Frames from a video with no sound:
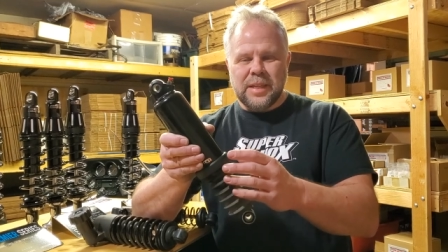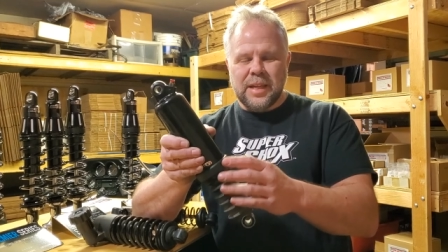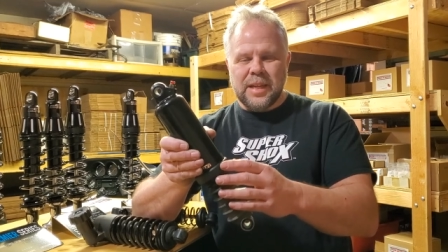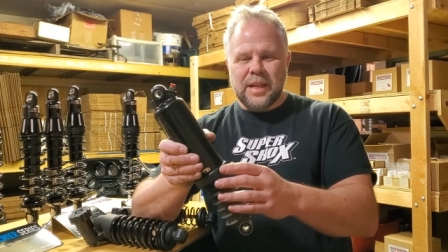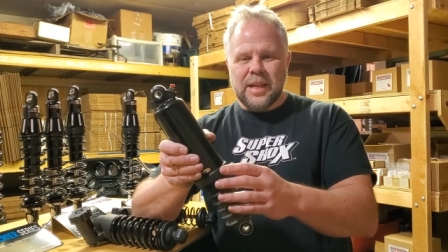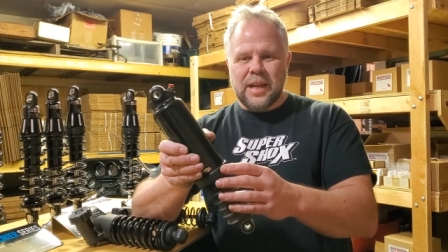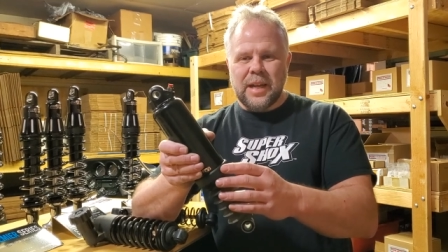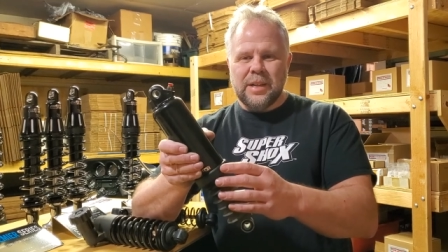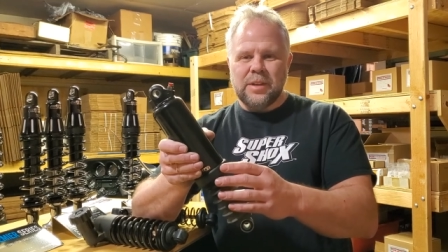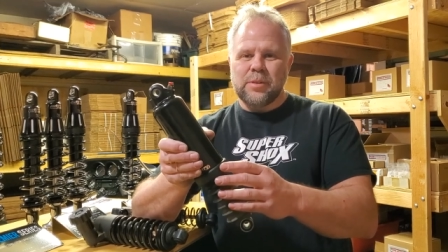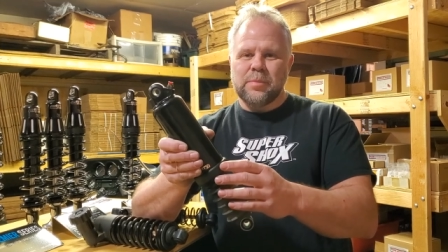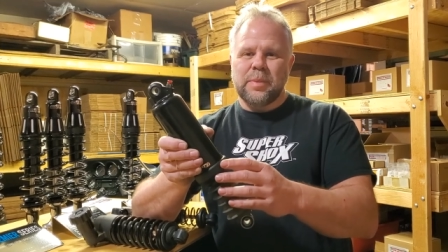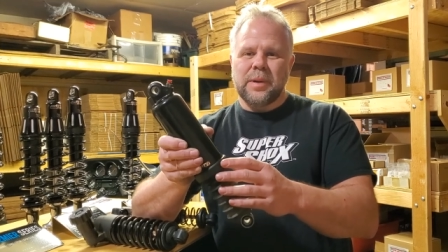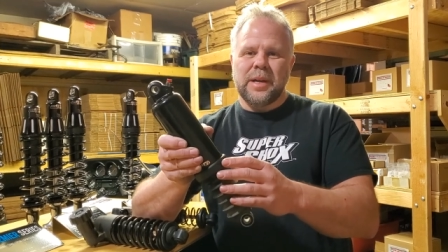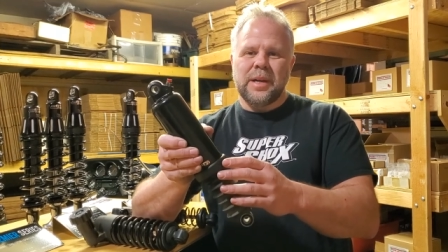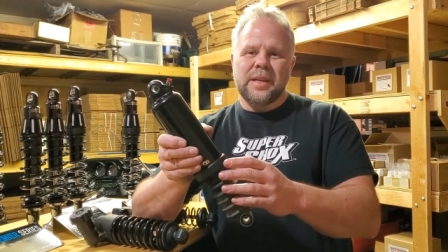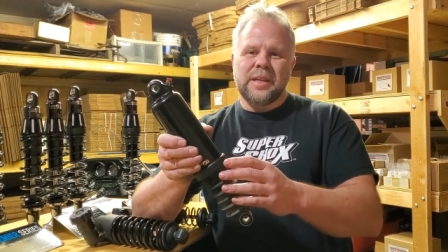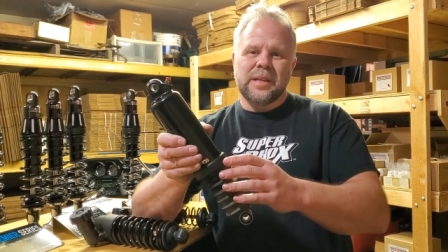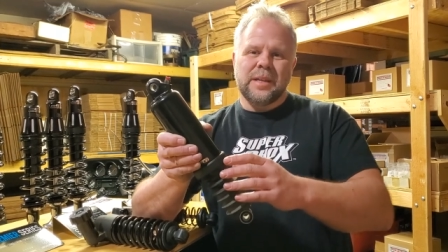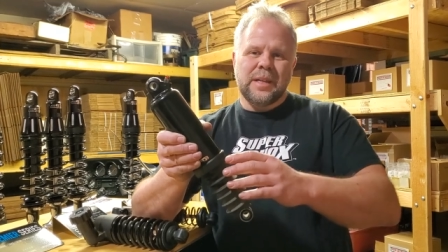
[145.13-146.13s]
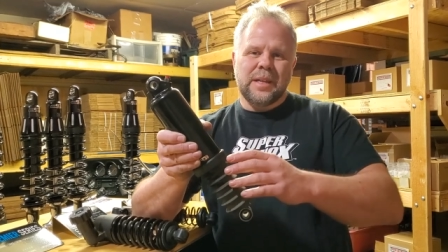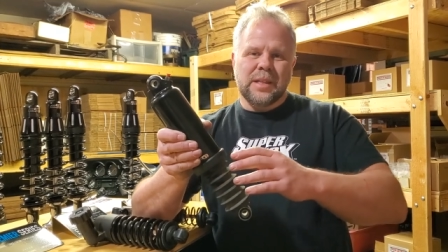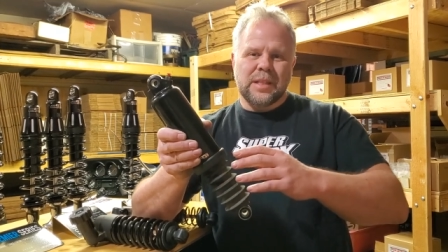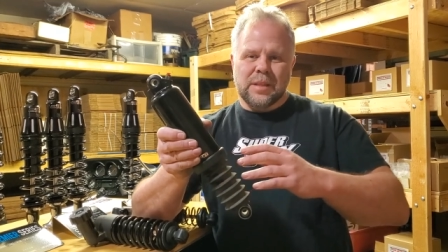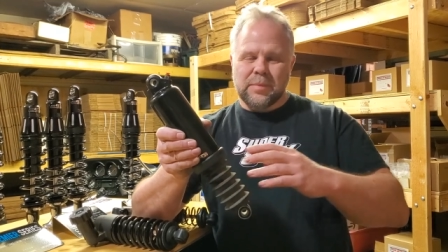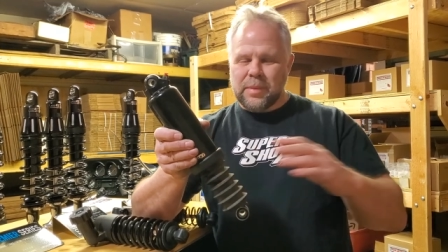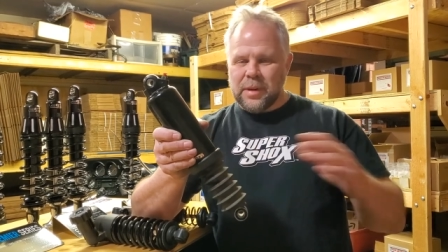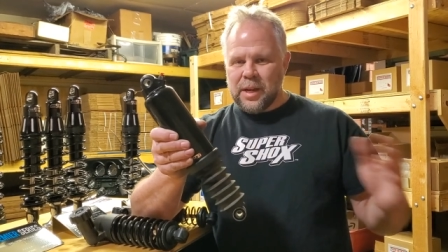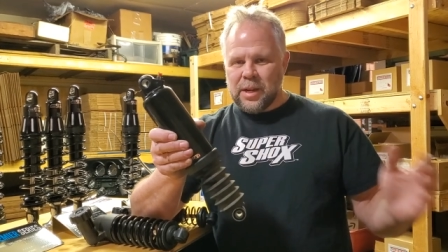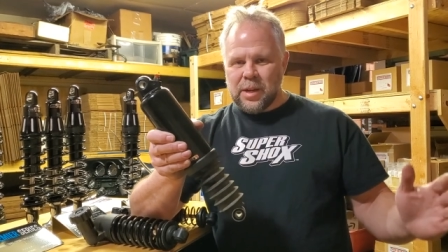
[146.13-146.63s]
get it on your bike, get
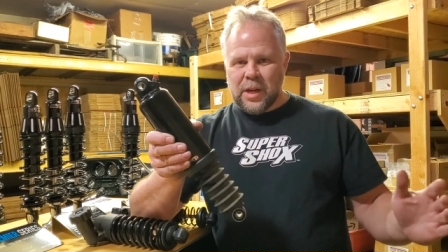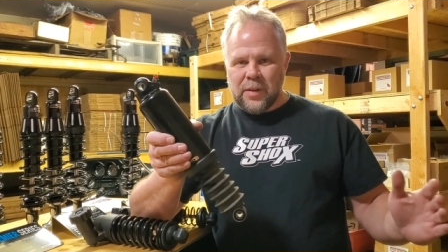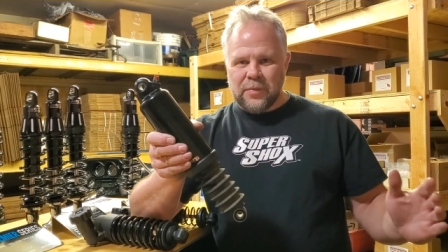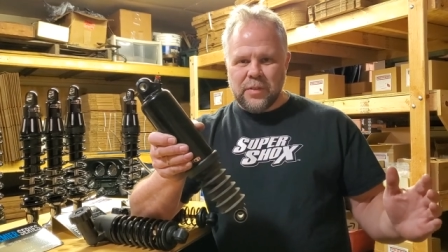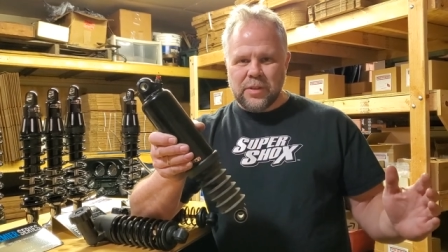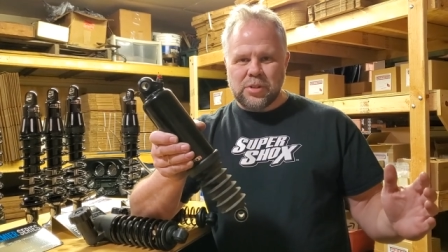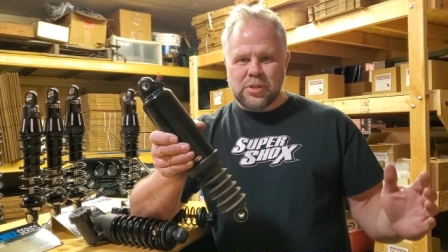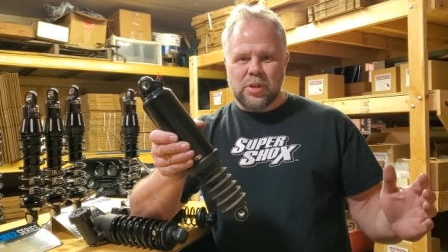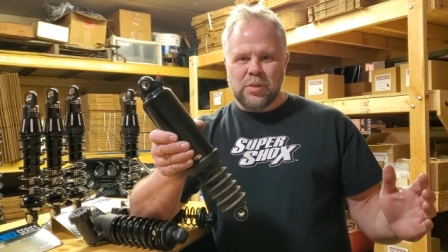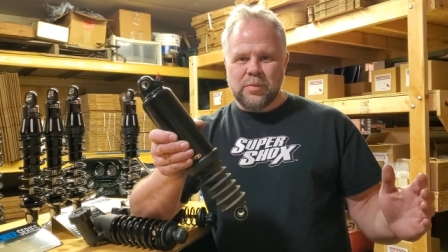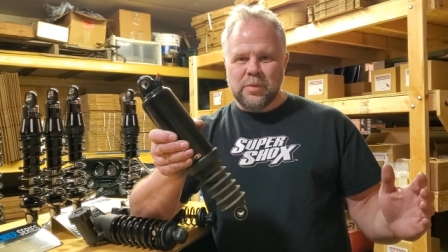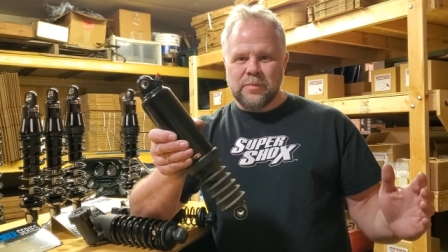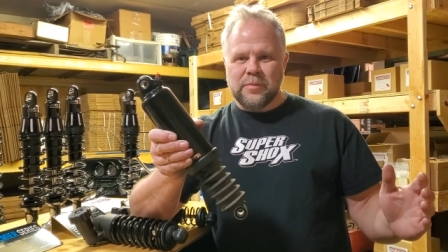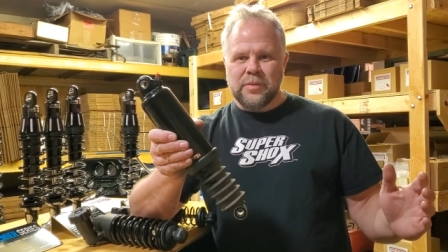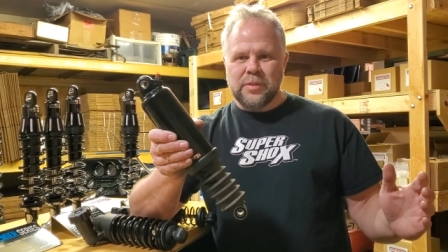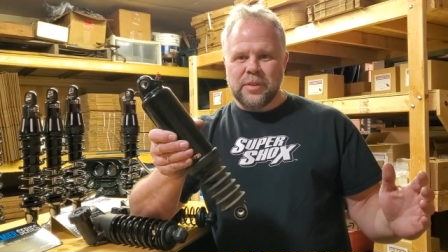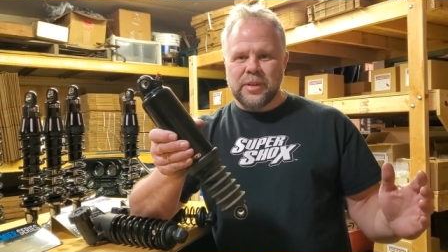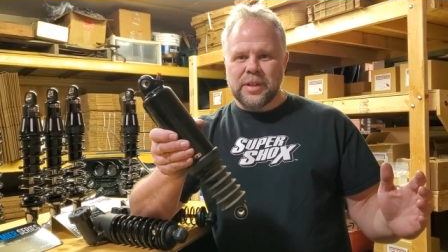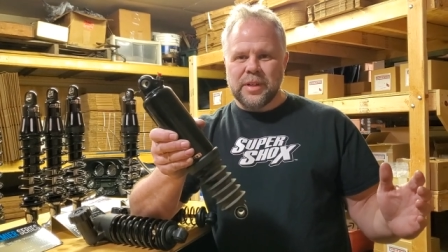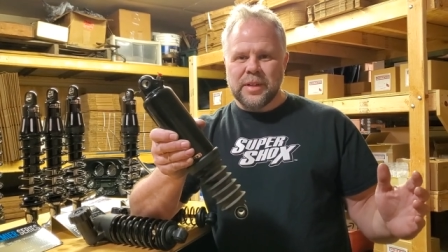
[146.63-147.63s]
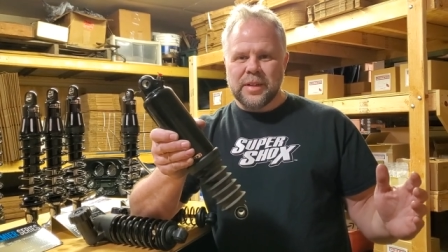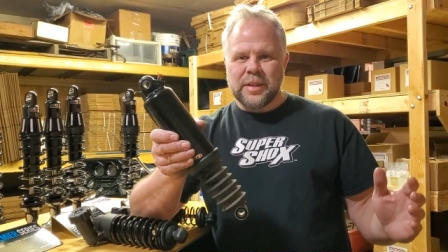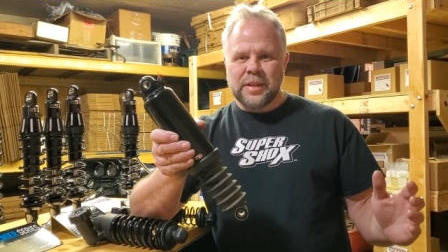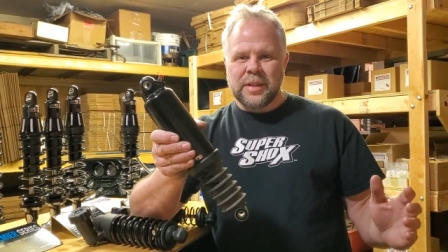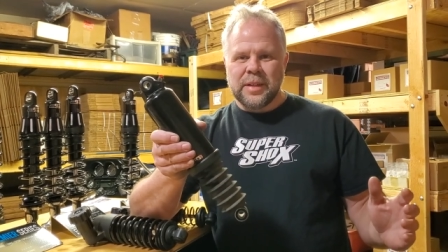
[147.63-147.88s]
the bike off the showroom floor.